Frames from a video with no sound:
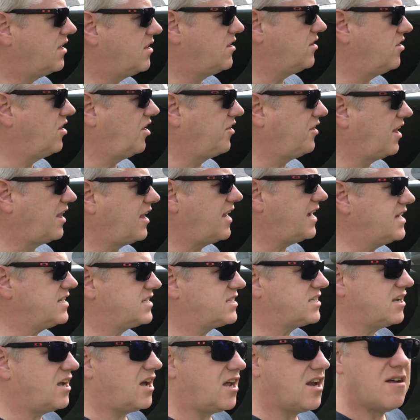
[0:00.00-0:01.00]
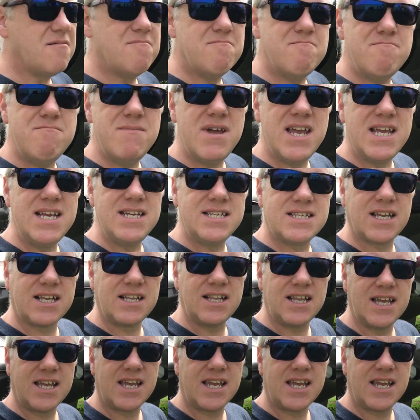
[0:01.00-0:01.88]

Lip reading: Nonetheless, an amazingly